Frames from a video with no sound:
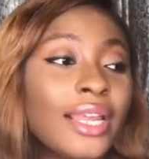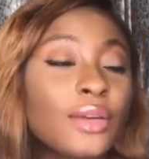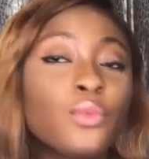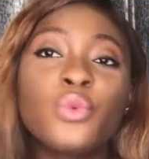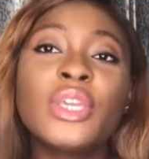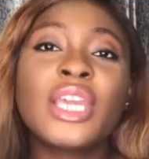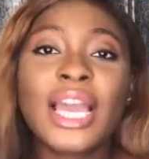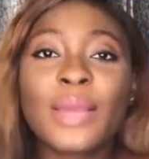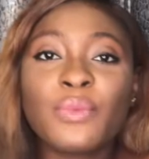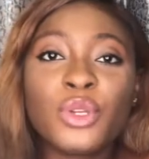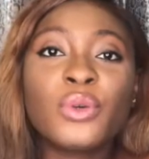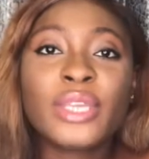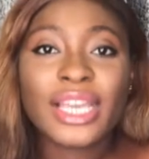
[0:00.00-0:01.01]
We
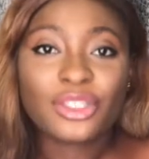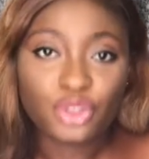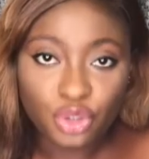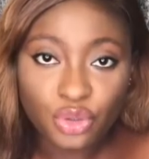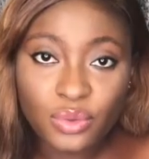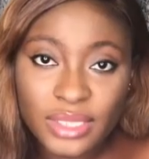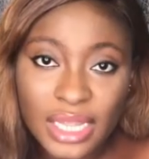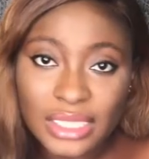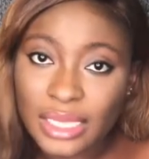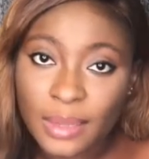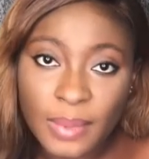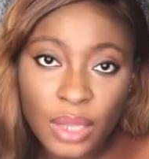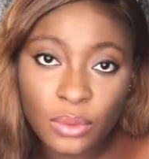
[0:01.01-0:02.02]
don't get to use that
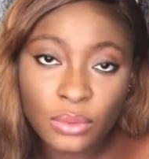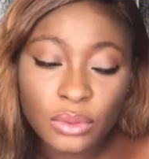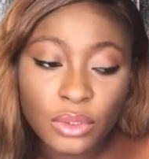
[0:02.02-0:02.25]
amount.